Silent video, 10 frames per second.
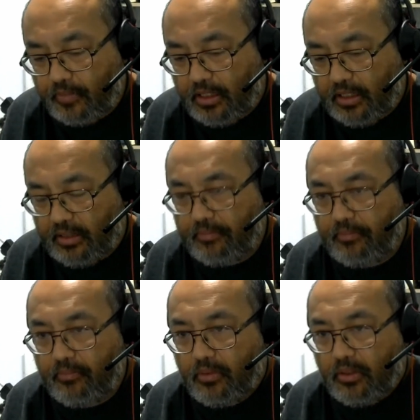uh,
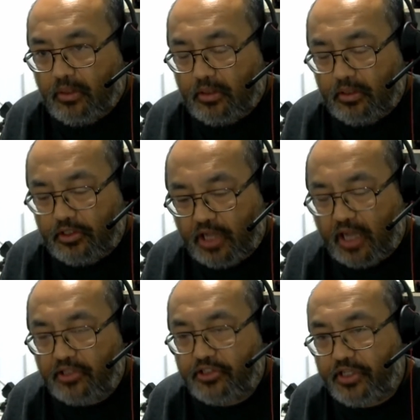
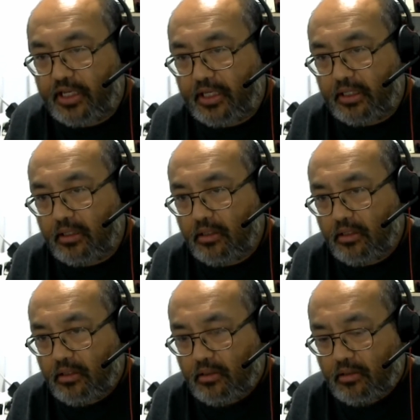Silas Dean
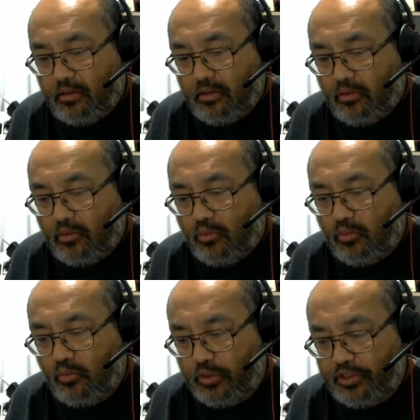
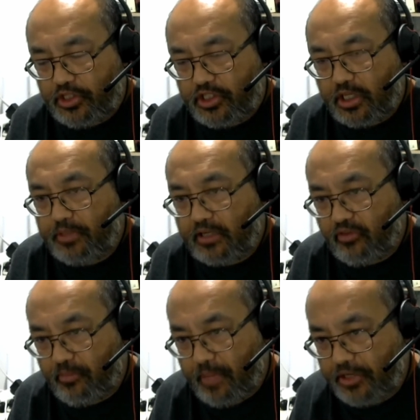was the subject
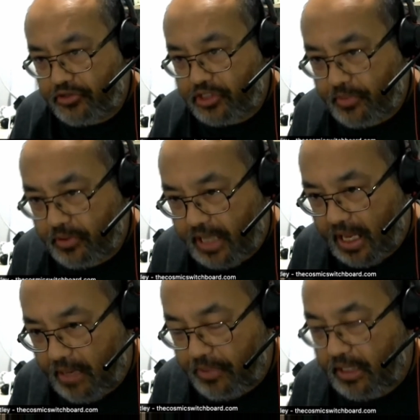of a major smear
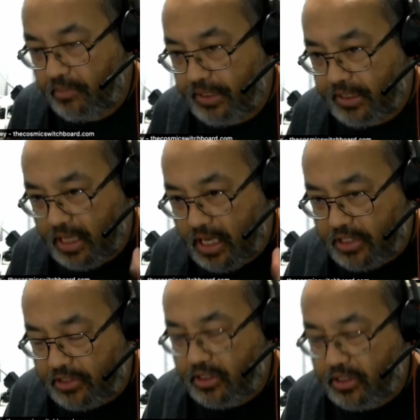campaign
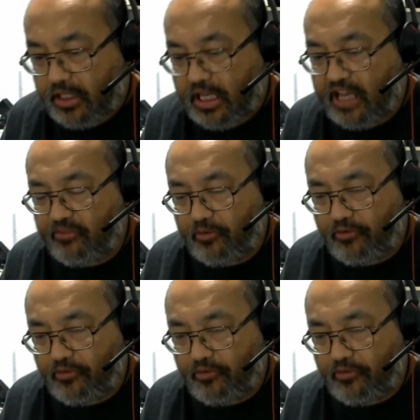because even